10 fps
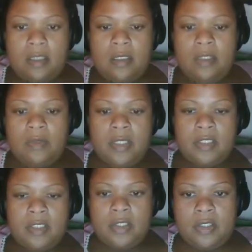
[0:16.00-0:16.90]
you can
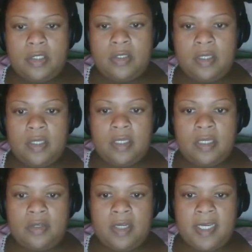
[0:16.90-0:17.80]

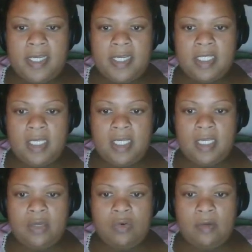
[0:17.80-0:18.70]
enter ISE
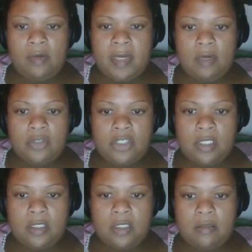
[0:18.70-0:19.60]
or
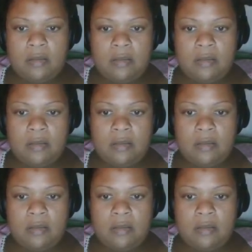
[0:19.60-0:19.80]
PowerShell.